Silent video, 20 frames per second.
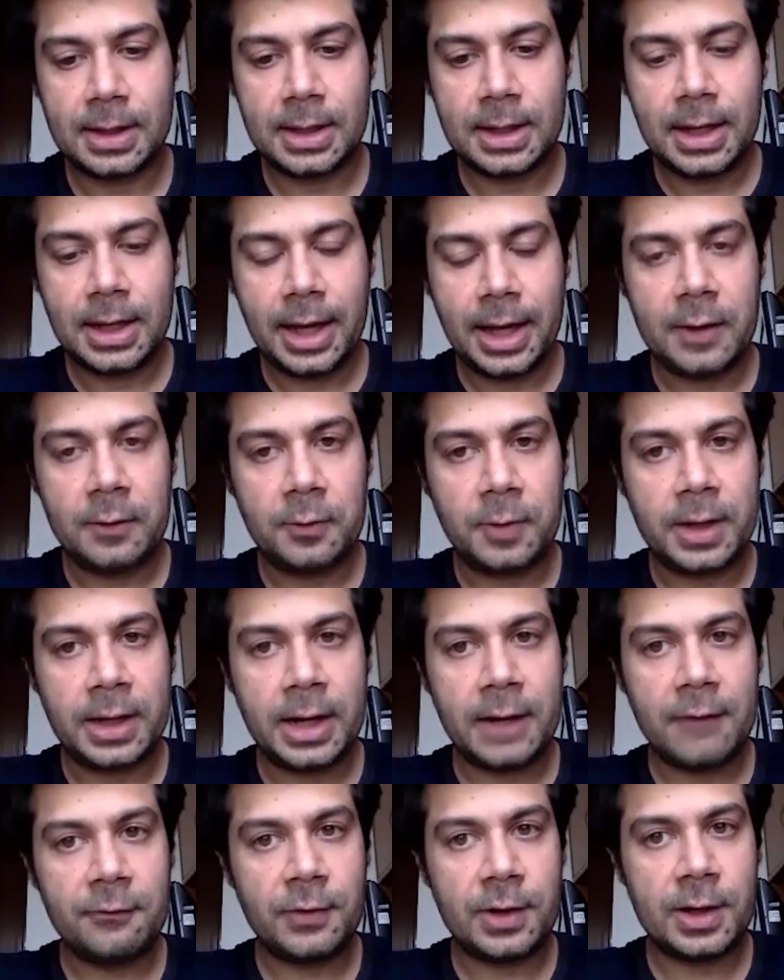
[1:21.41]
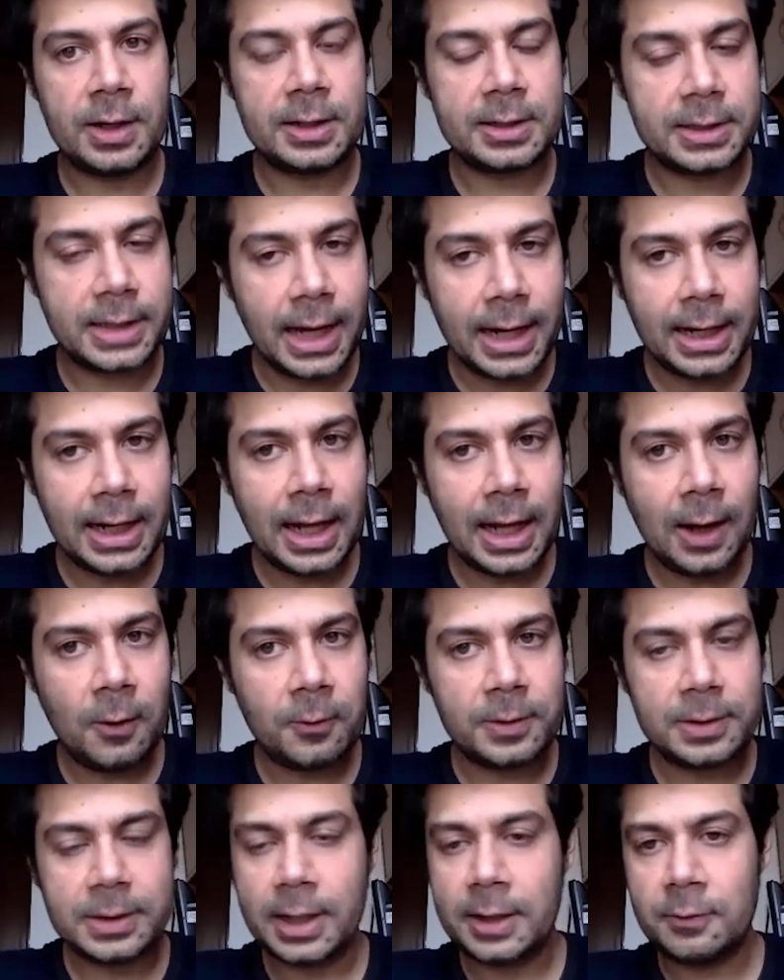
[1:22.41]
And when I figured that
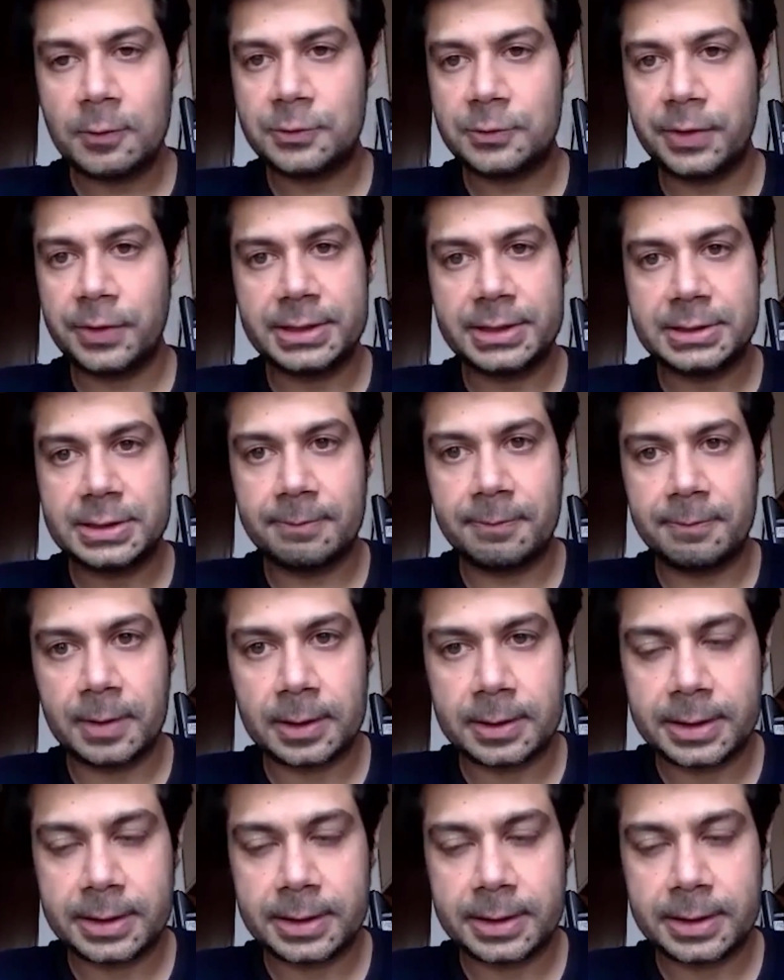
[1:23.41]
out, then it was very simple.